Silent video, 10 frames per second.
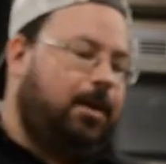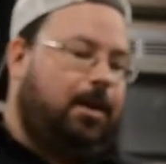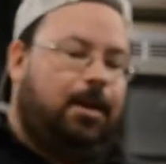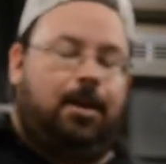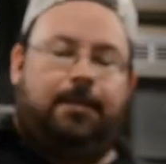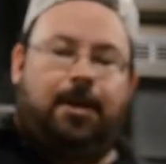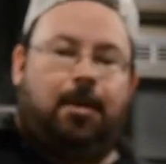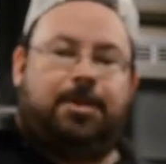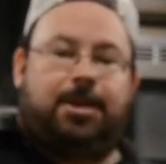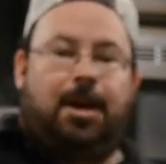I don't know if it
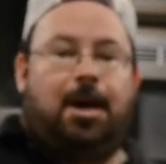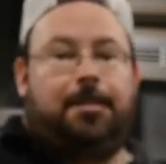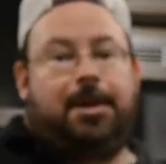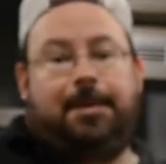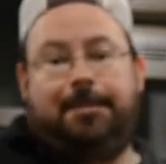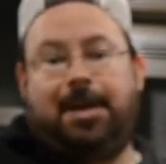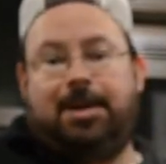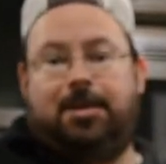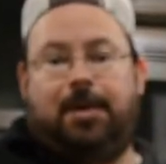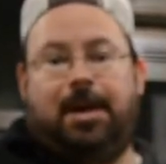helps or not, but that's
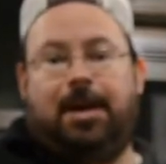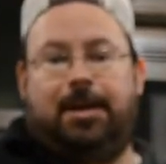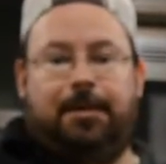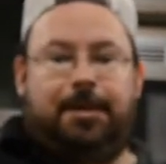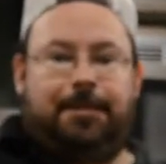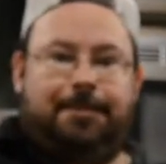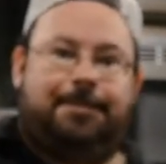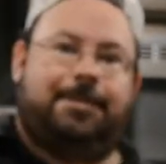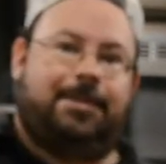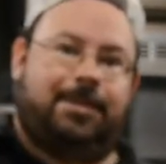the way I do it.
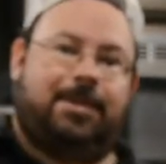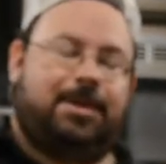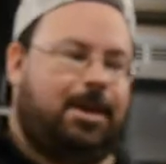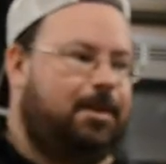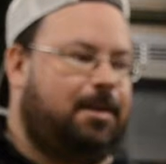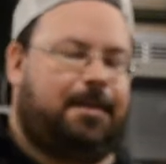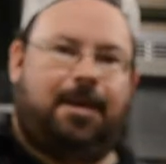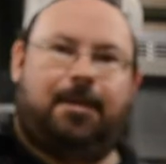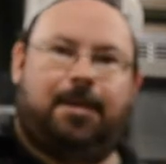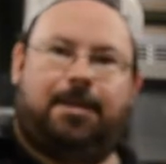That's kind of the
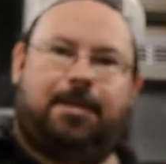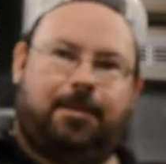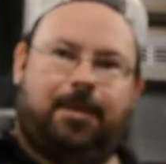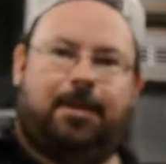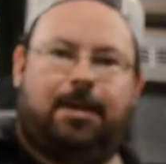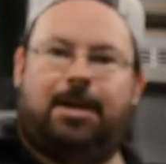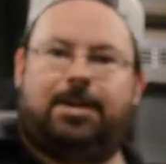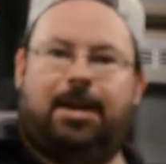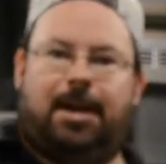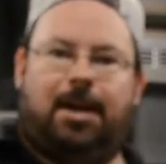thing with
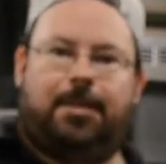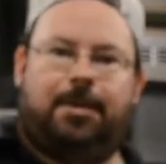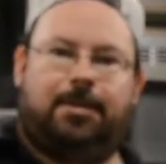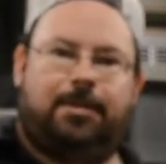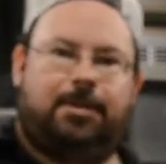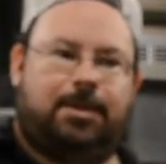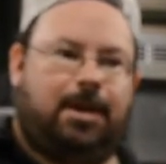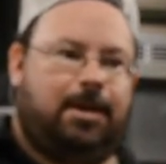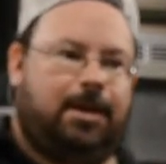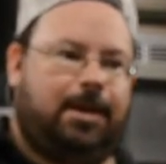winterizing a camper. It's
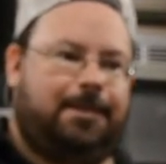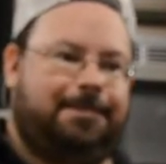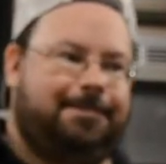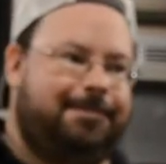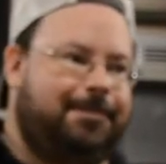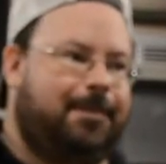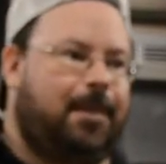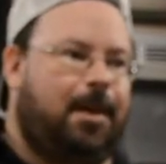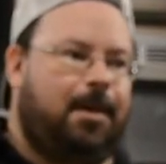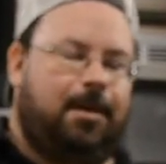kind of like,
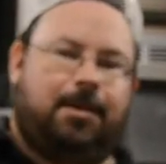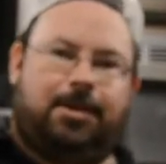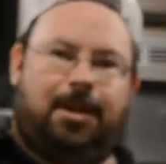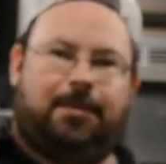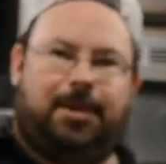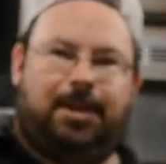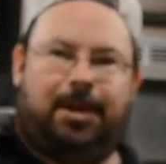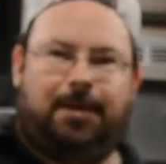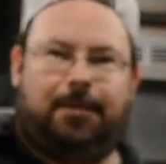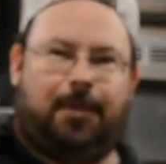there's not really
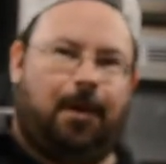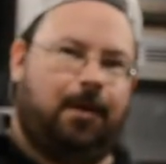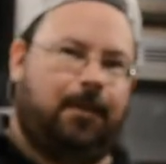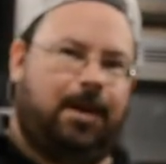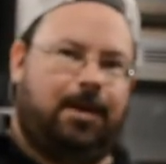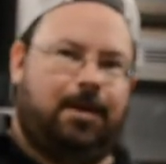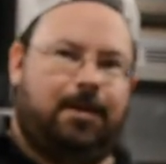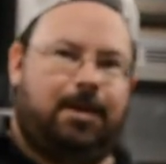a wrong way to do